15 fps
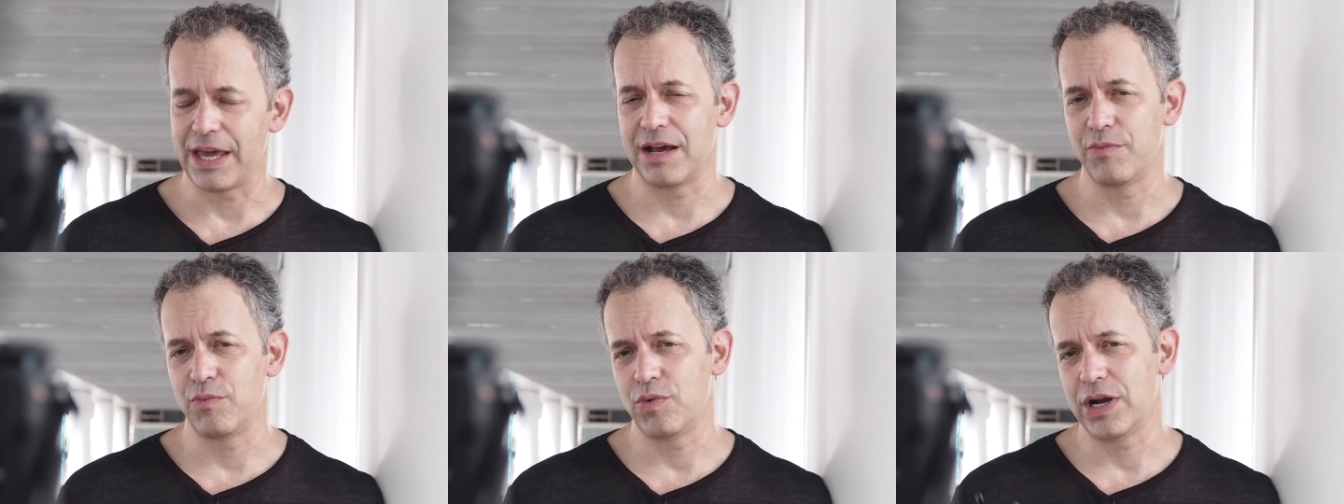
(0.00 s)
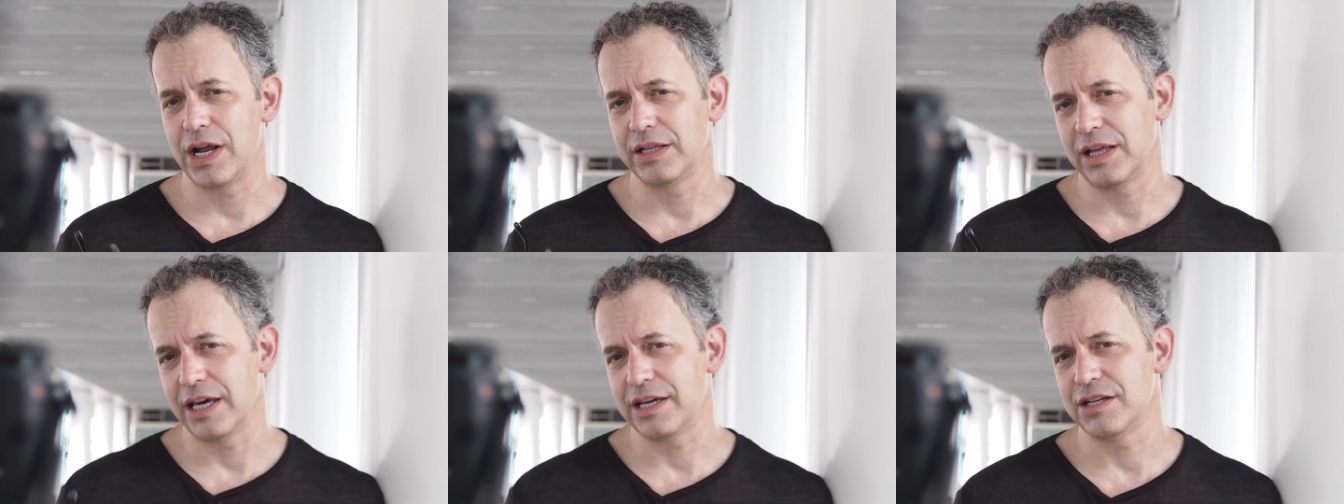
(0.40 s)
And I,
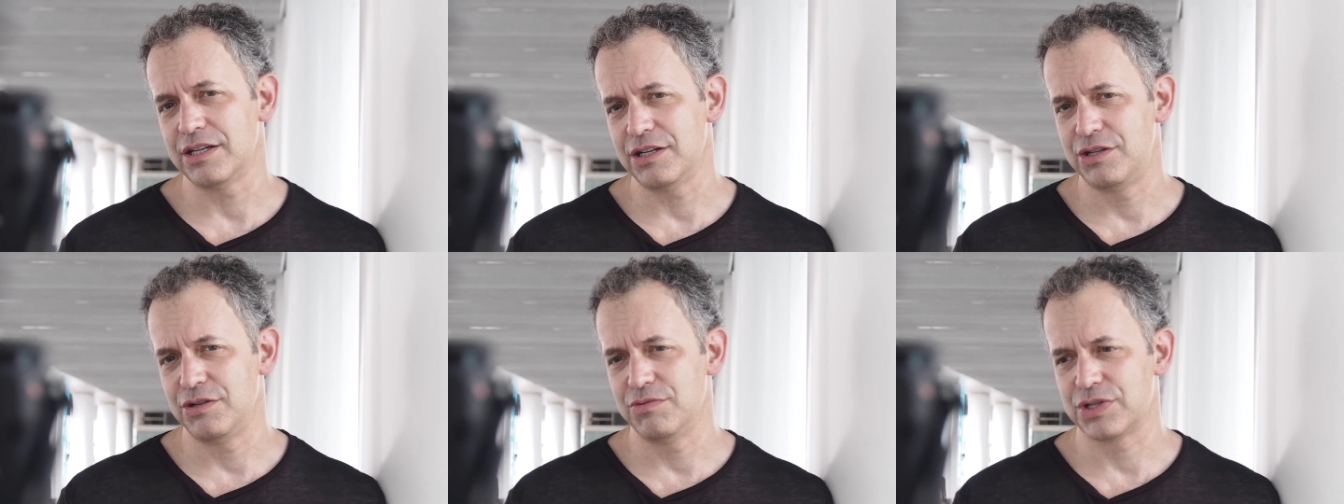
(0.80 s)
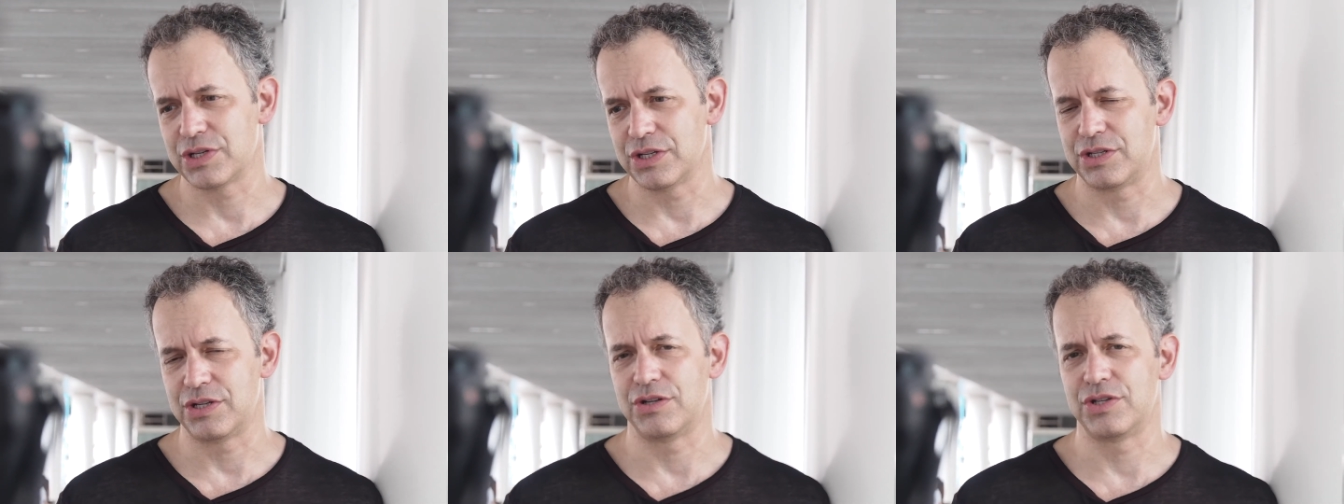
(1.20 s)
what I'd like you to do
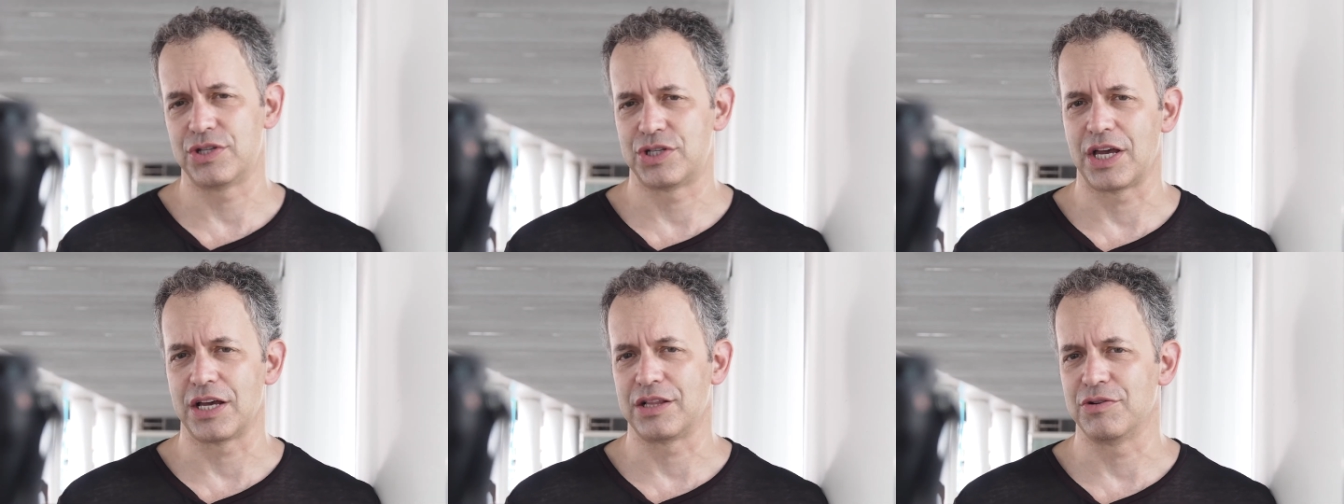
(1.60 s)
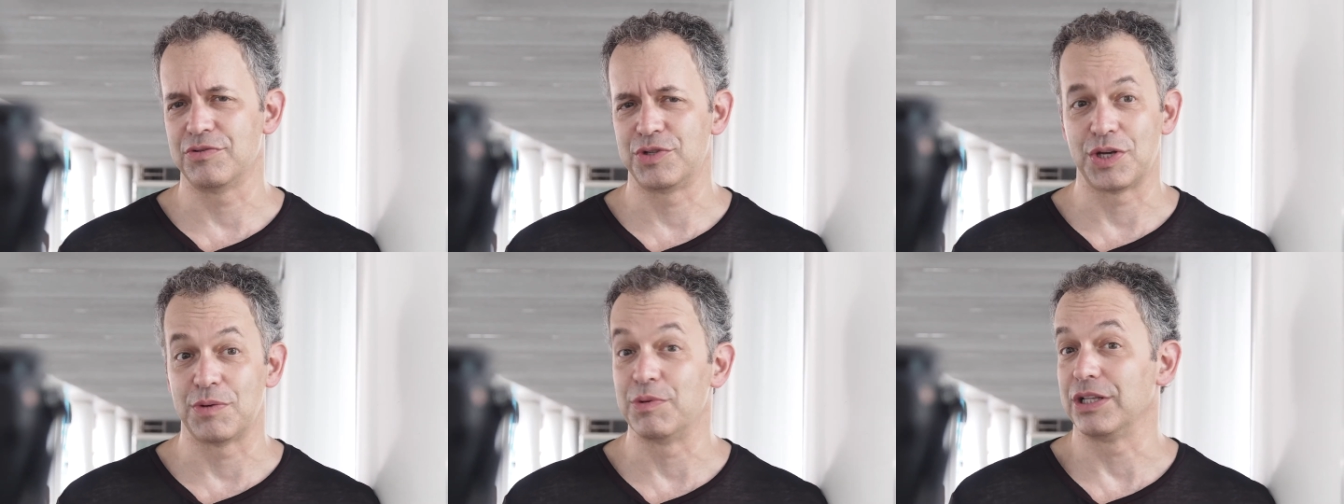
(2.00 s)
is consider the
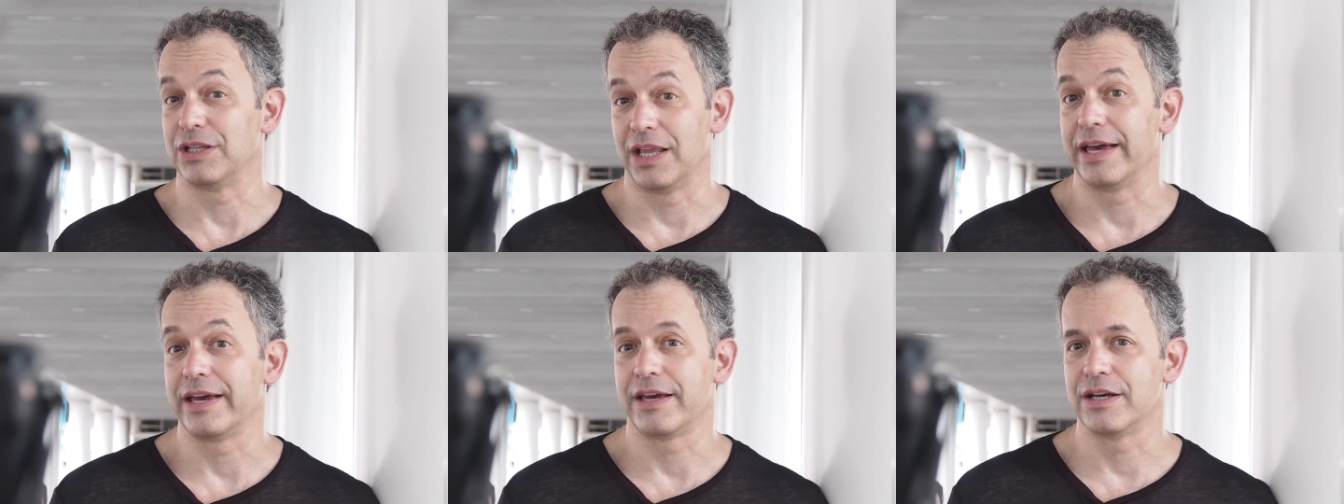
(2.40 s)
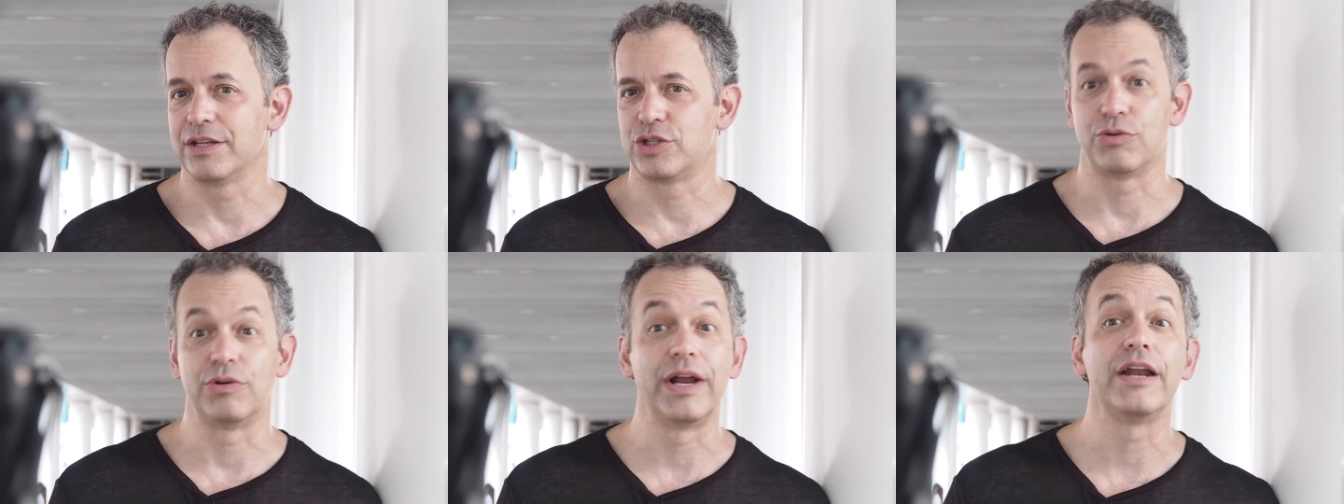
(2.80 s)
cyclone somewhat like
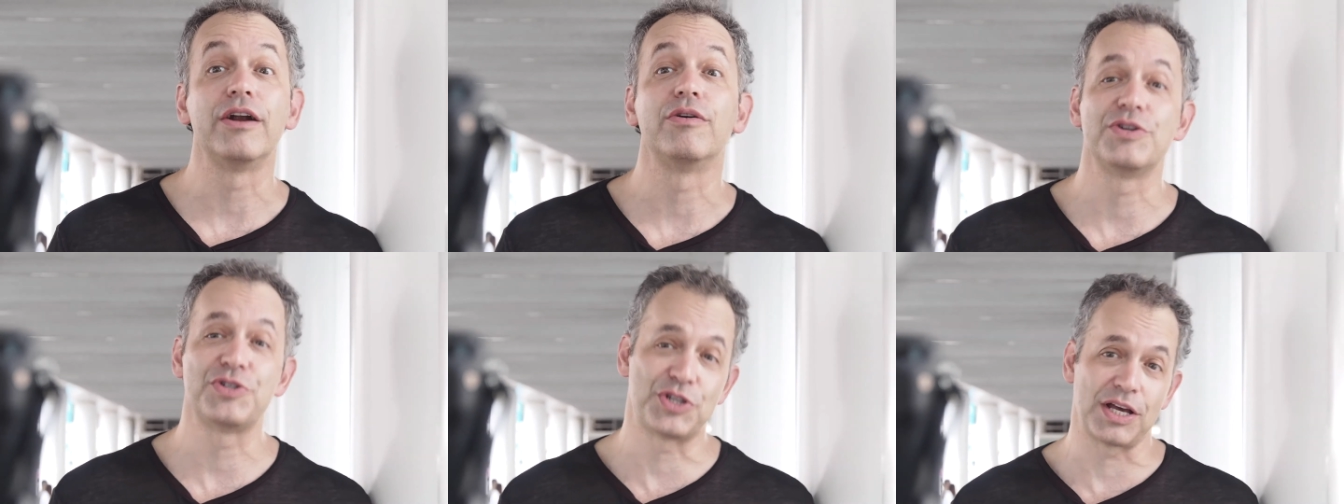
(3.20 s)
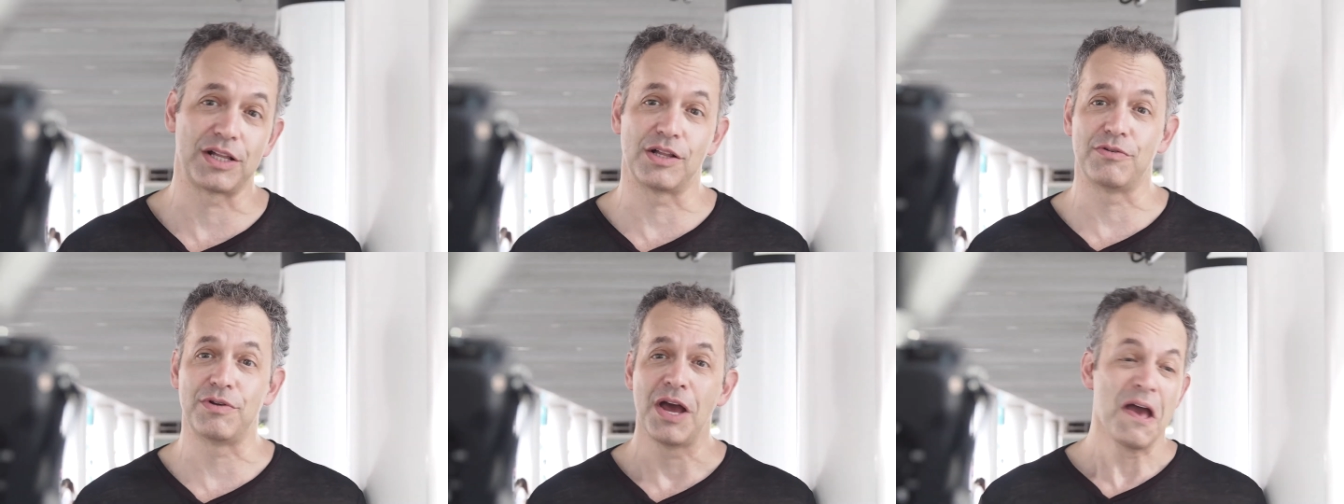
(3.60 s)
a tornado or a
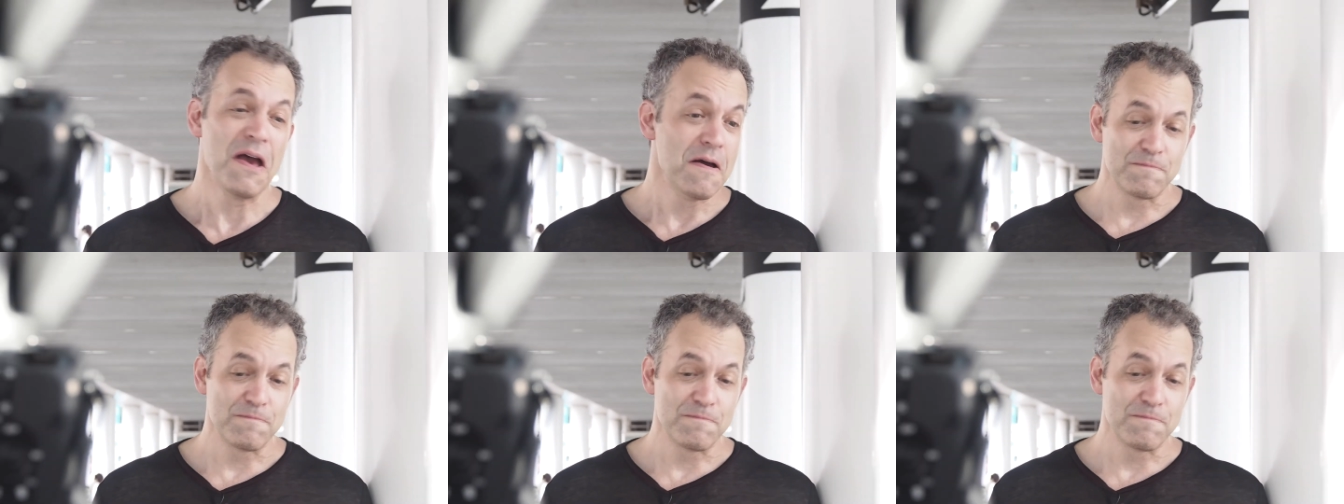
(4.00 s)
cyclone,